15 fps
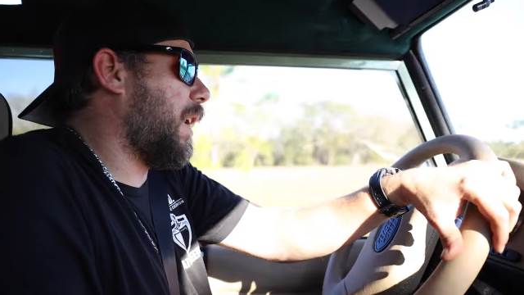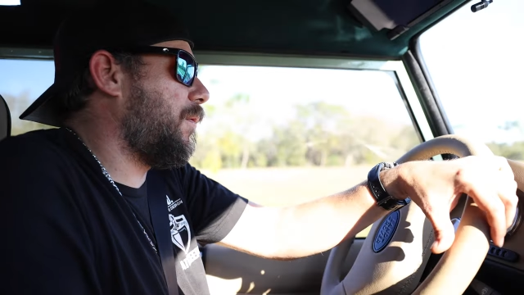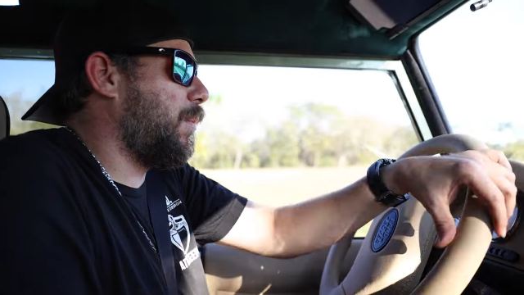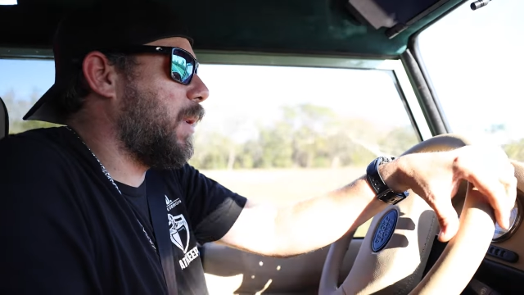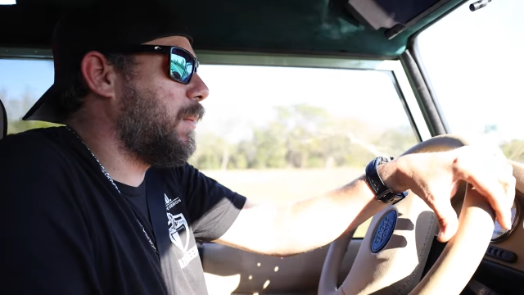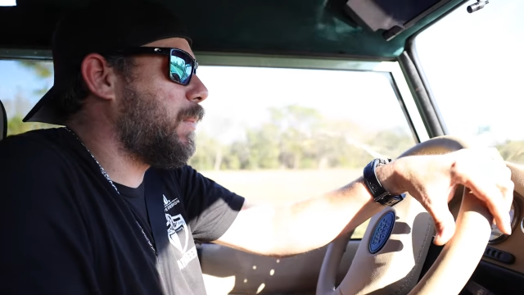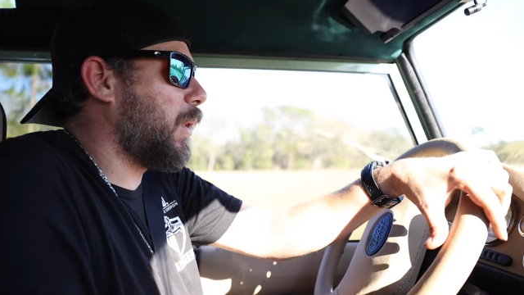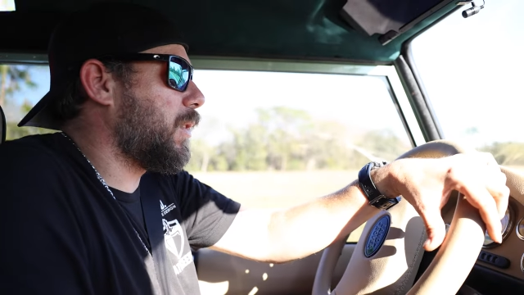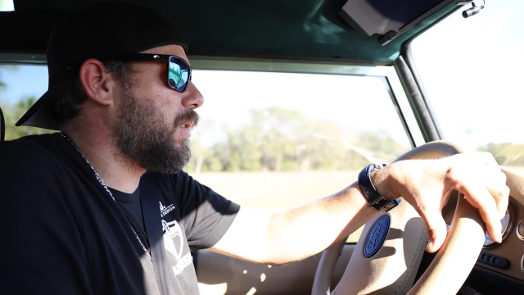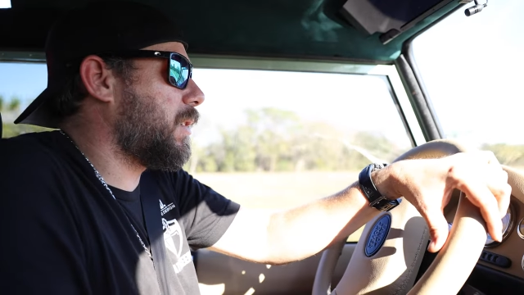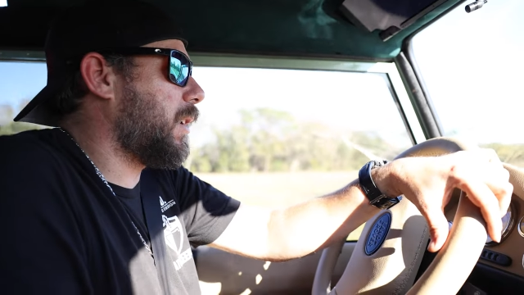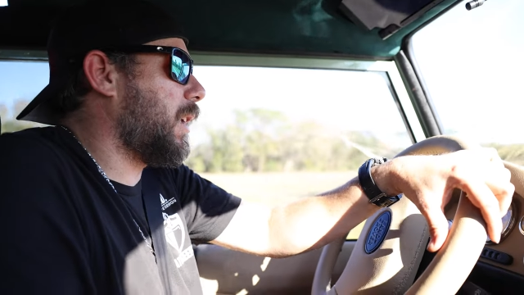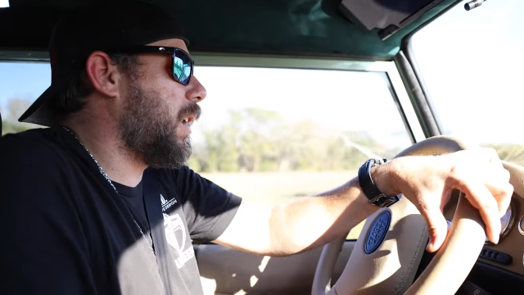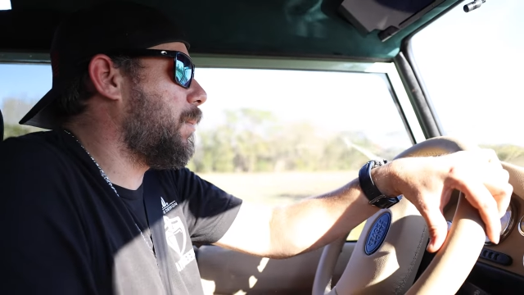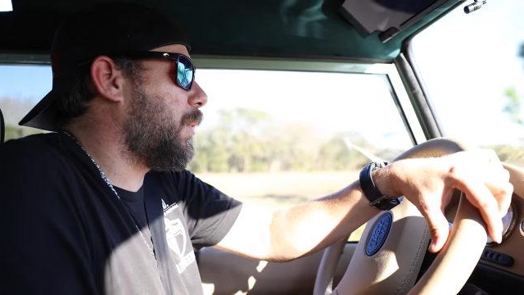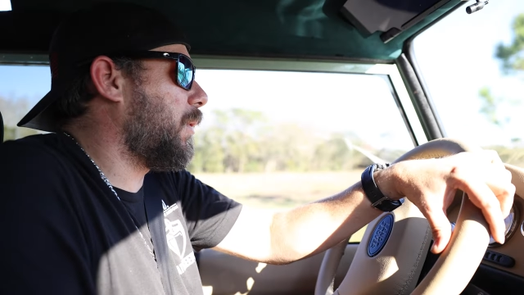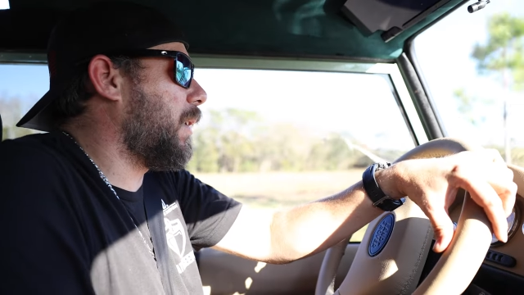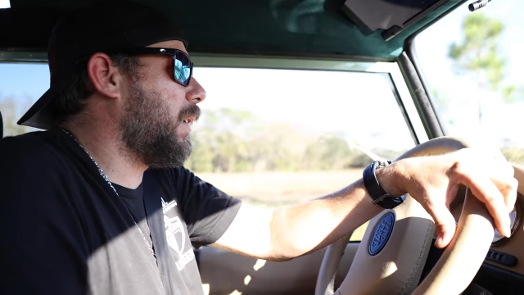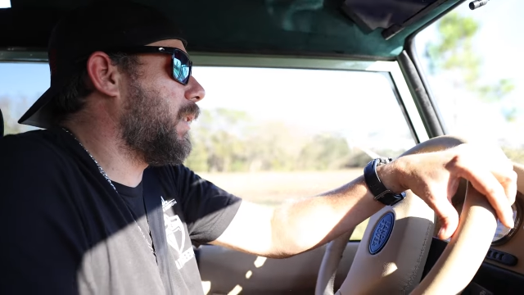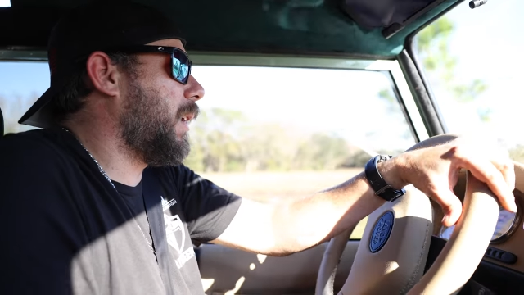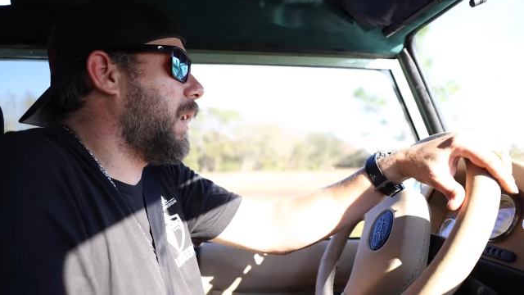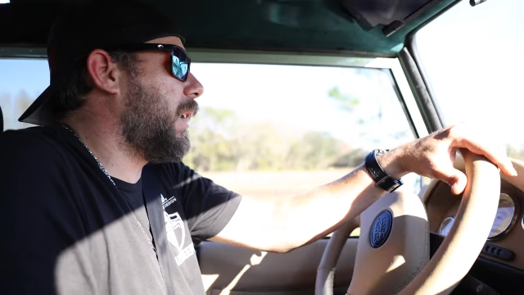I've been personally up
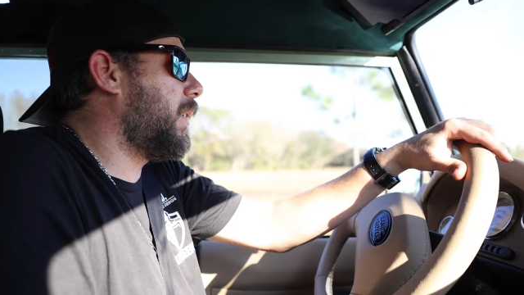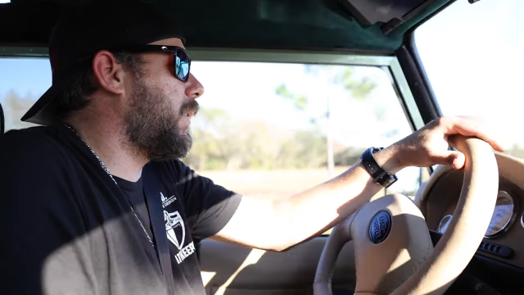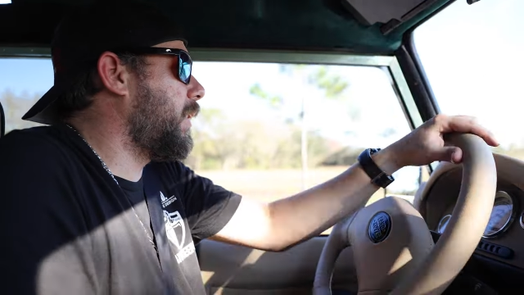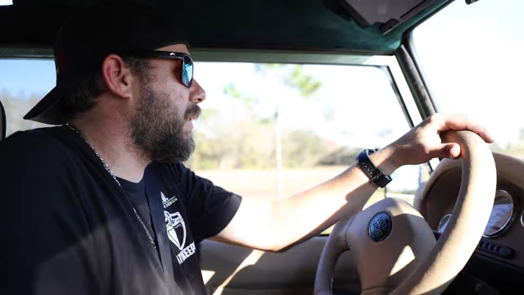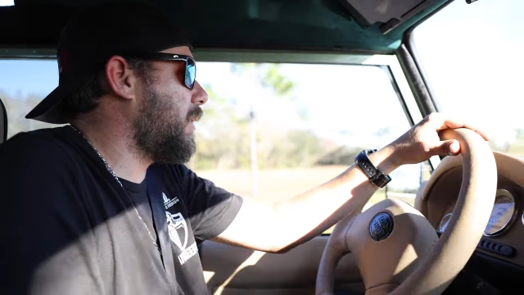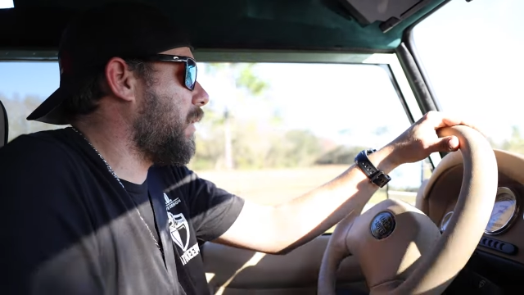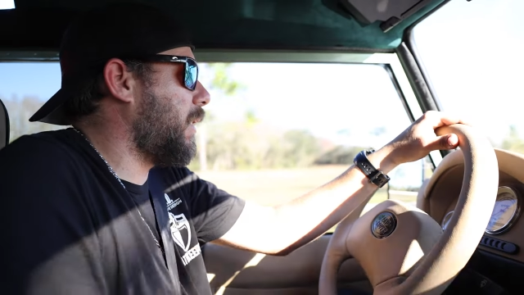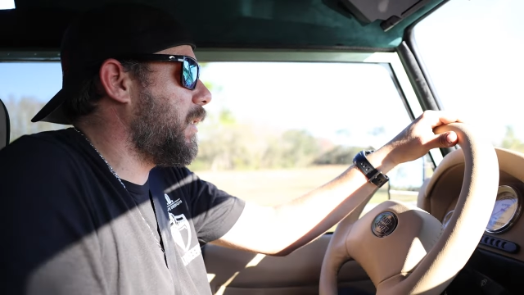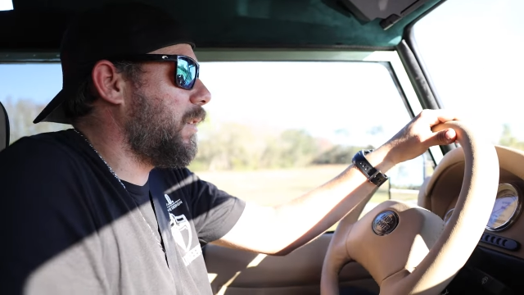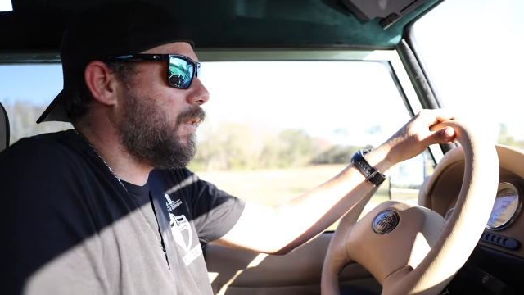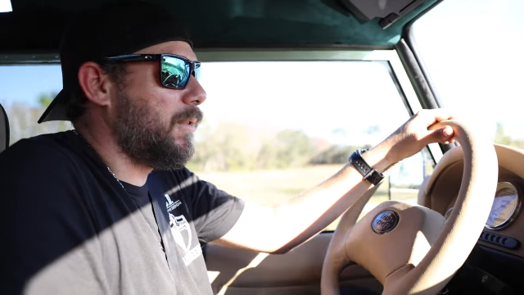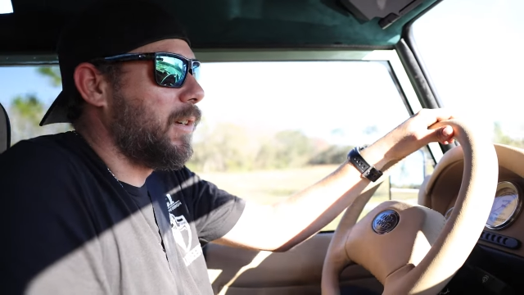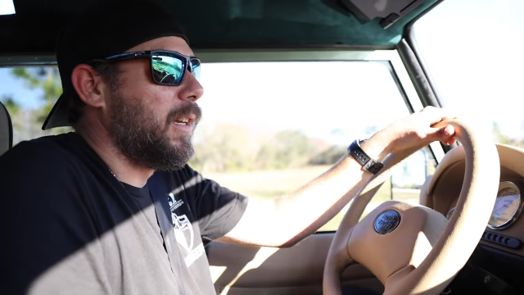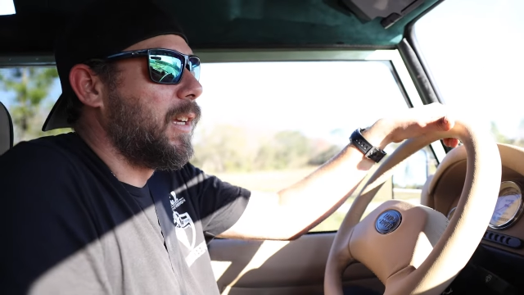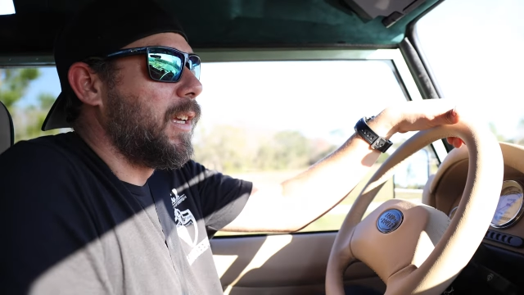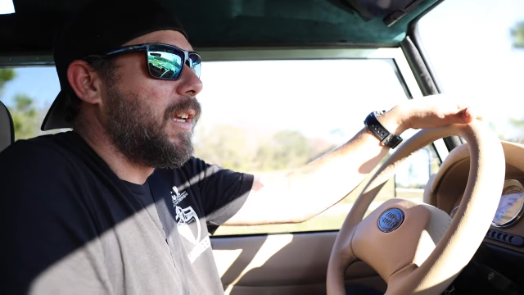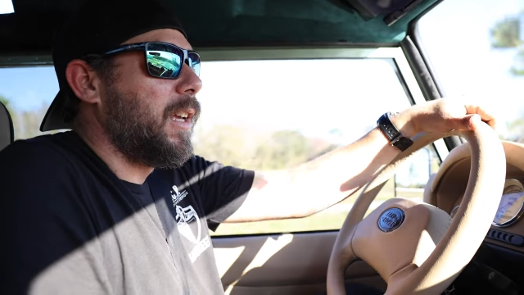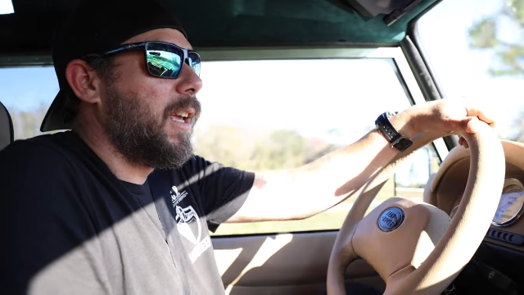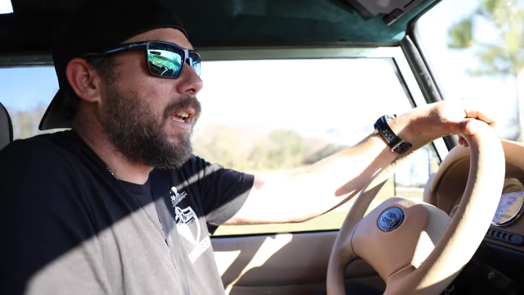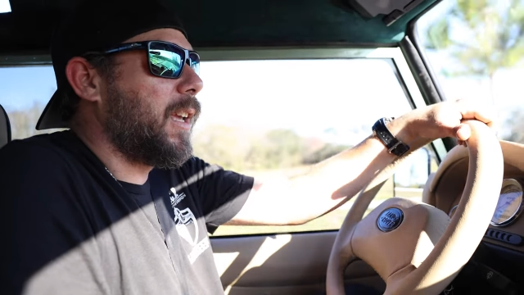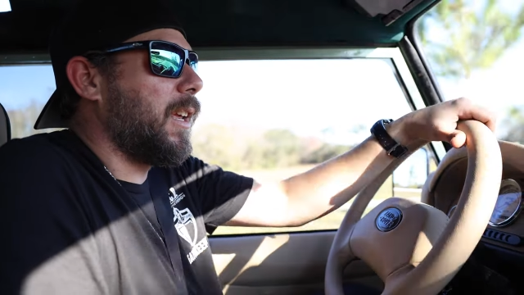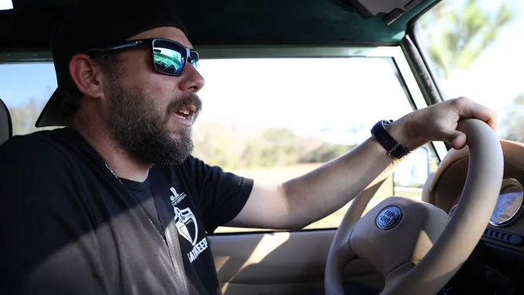around that area, so I know
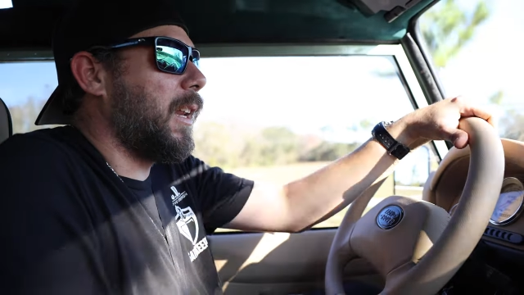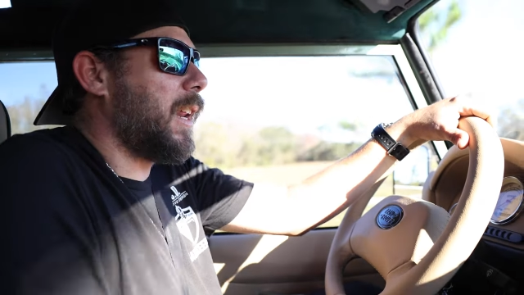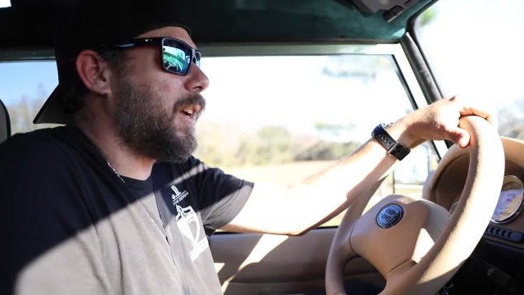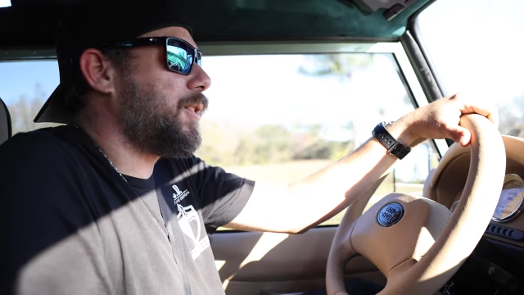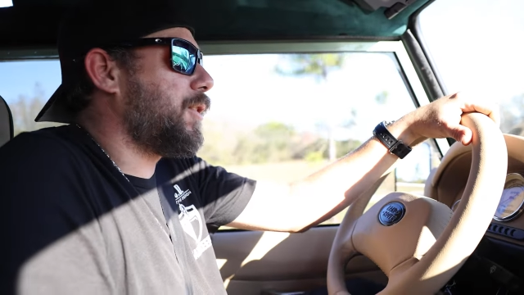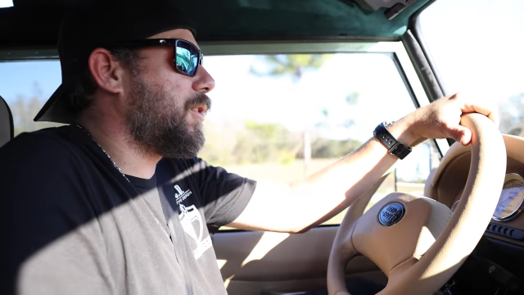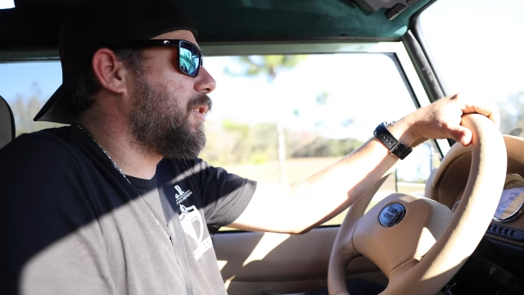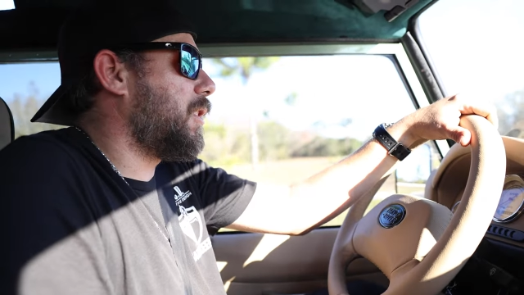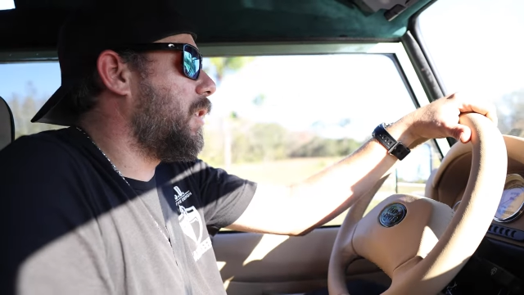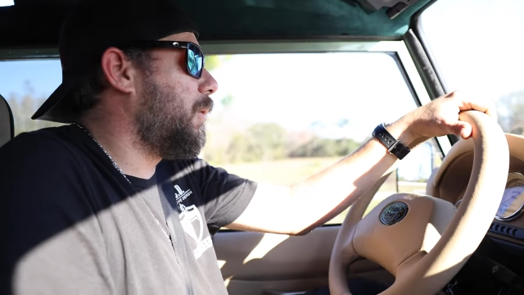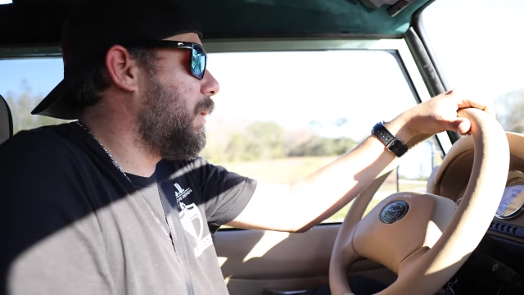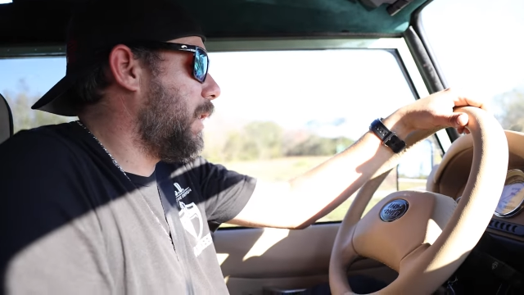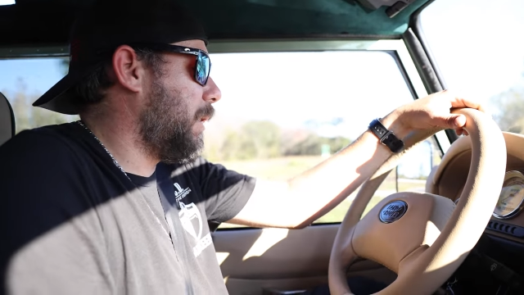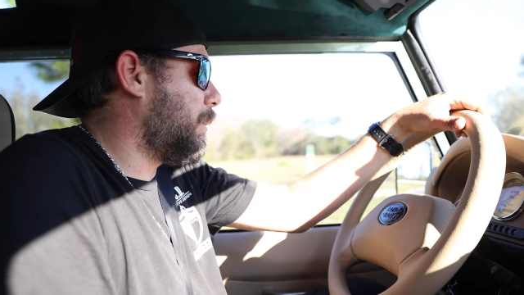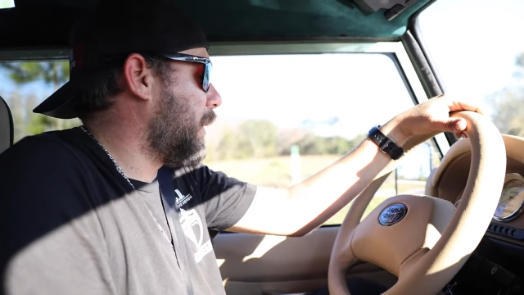it can get extra snowy